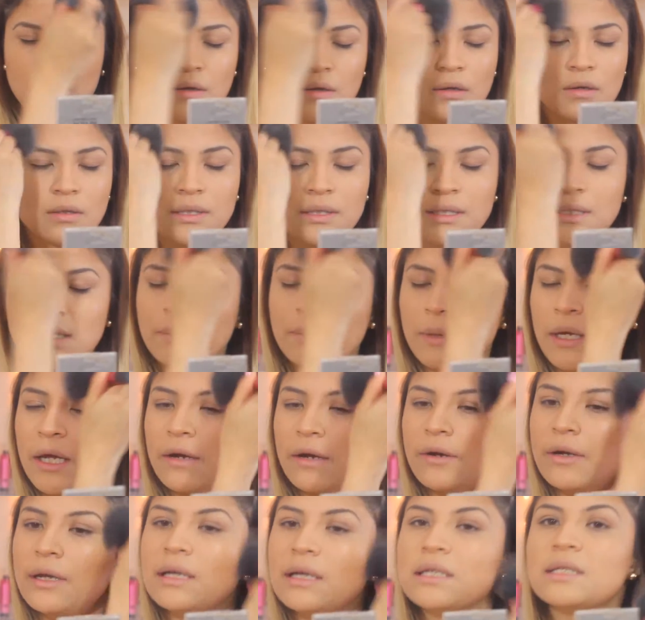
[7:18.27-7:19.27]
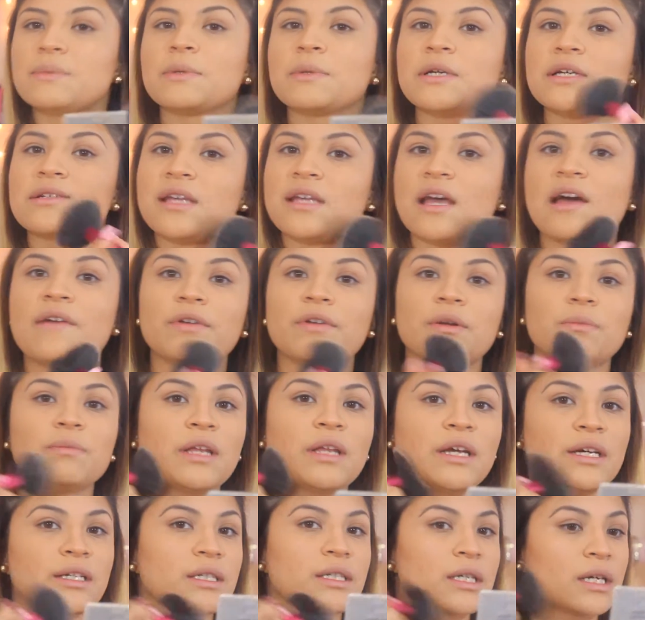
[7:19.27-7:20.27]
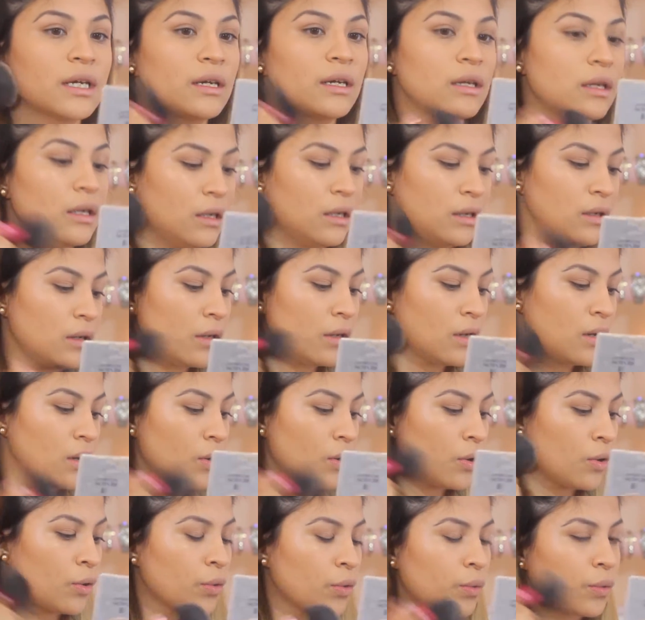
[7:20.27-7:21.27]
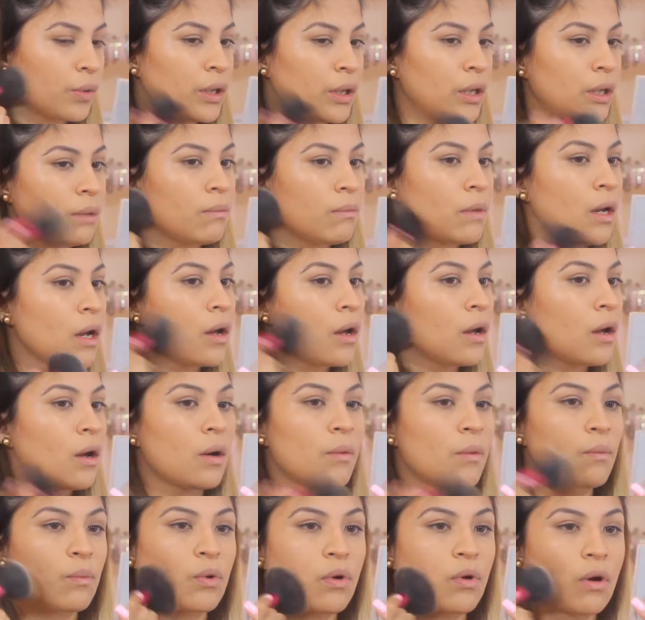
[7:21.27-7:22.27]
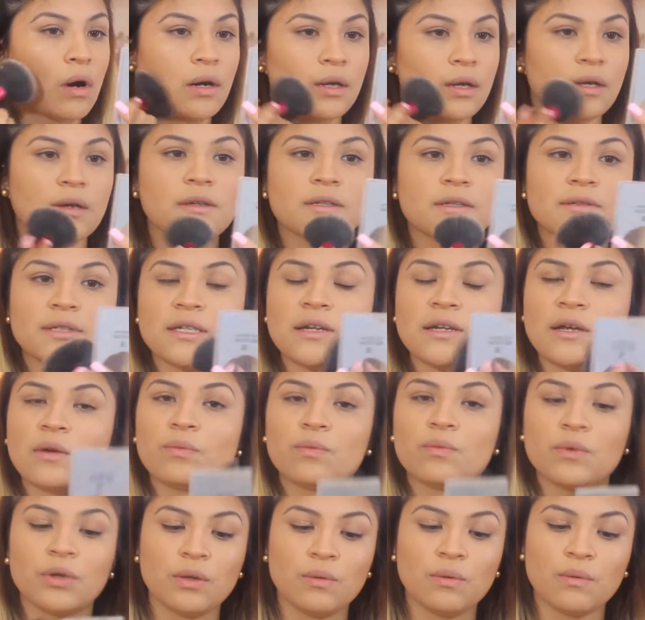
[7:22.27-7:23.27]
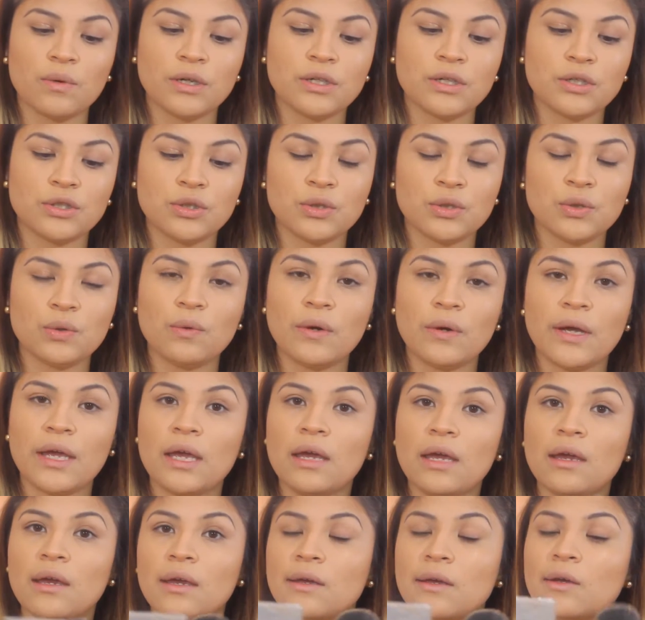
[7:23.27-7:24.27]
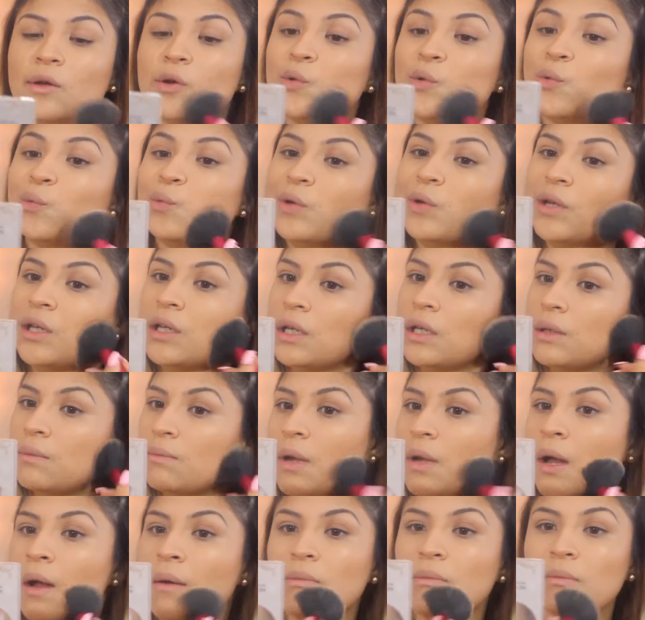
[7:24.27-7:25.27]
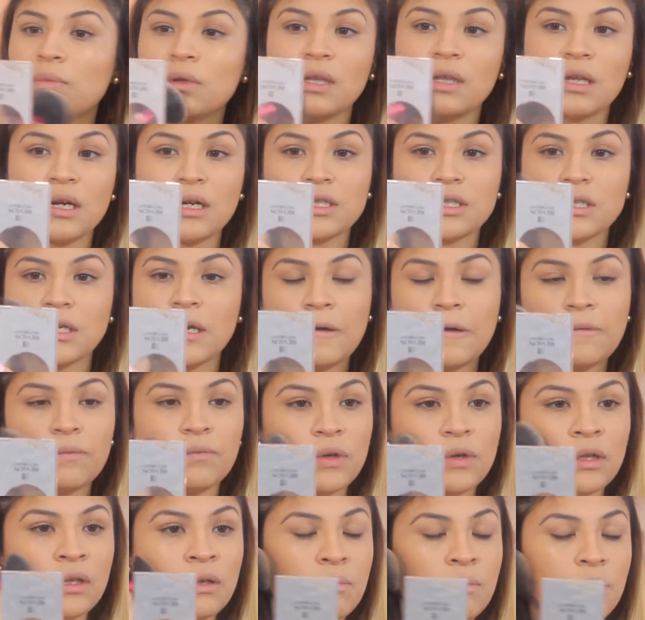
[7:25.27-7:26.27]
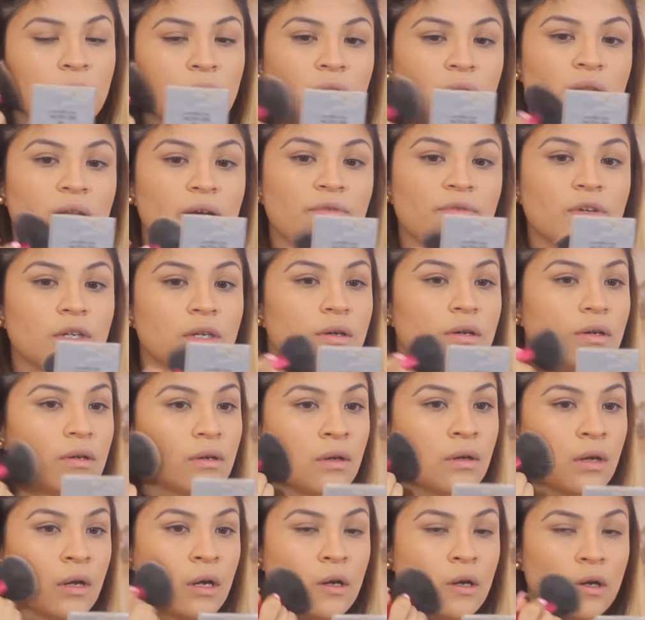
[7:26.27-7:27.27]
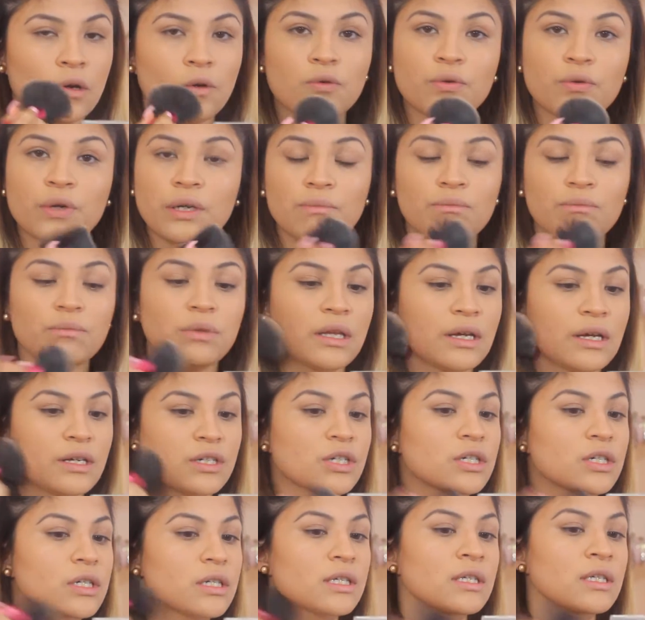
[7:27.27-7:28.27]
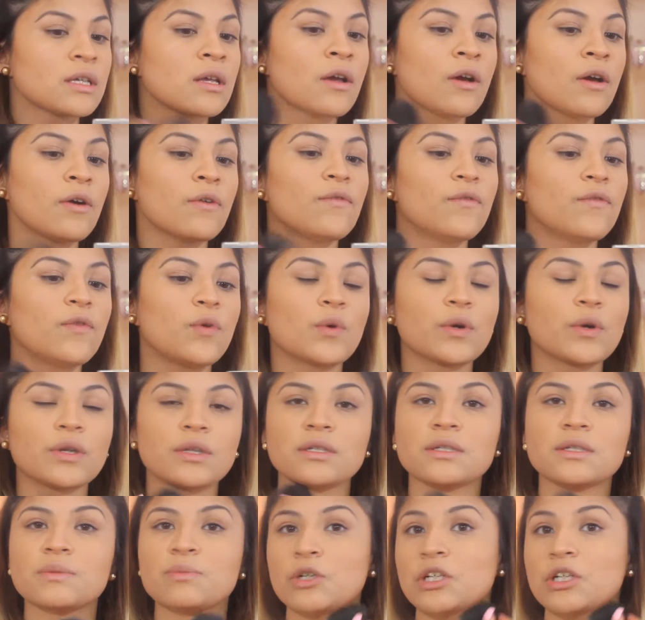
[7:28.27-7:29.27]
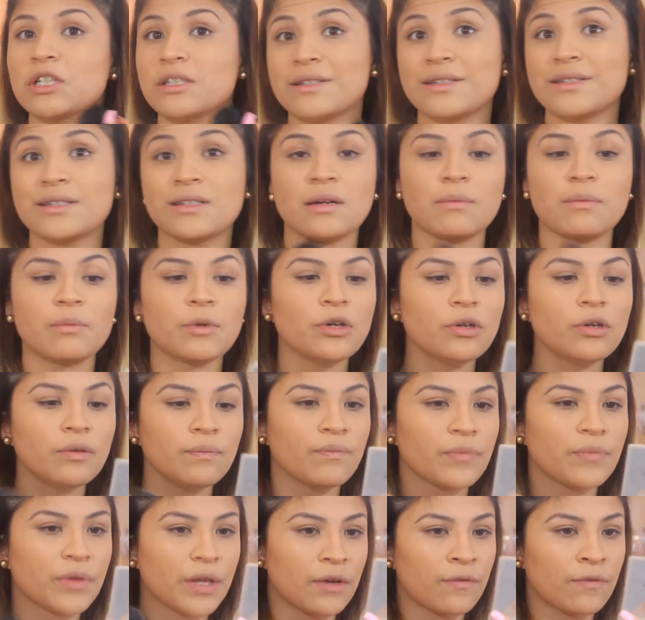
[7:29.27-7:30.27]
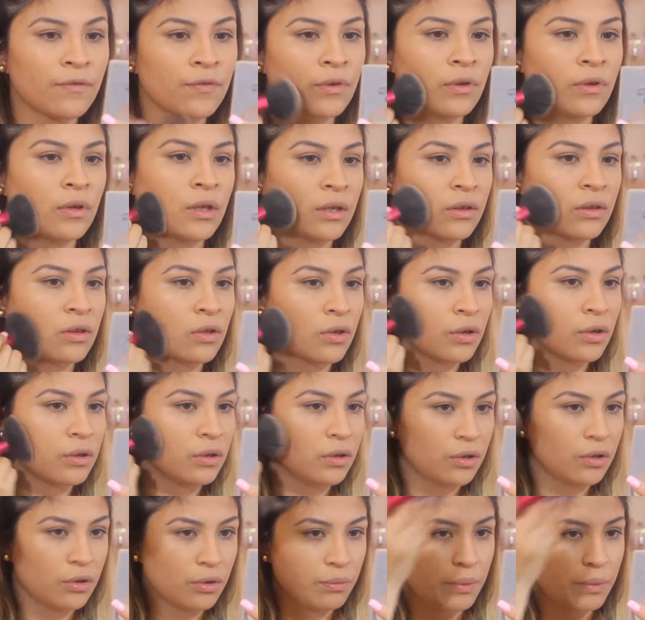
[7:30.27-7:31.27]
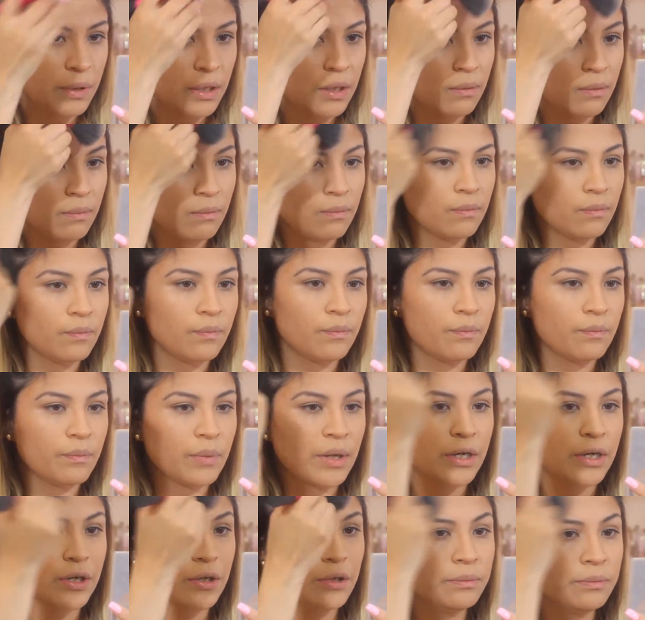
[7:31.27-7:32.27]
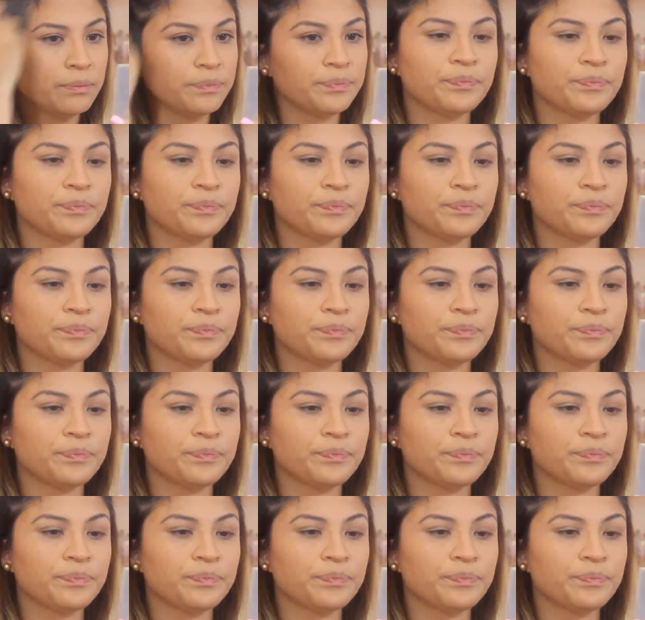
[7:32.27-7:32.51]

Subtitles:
on some areas because I haven't applied to any cream products, and I really want to do a cream blush. I have really been loving cream blushes for the spring and the summer. I feel like they're a little bit better